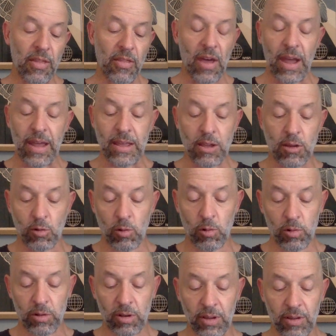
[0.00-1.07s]
They
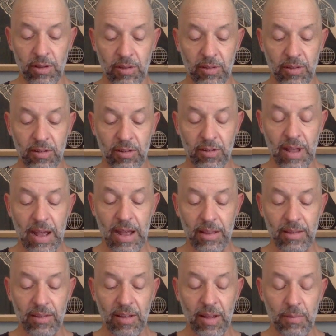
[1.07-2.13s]
could
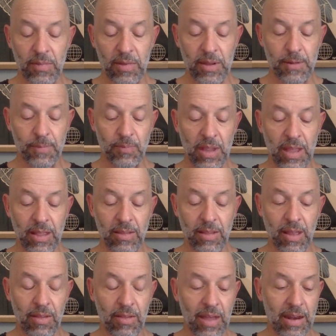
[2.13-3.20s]
start something in
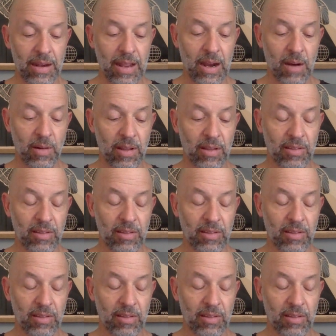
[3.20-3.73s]
that area,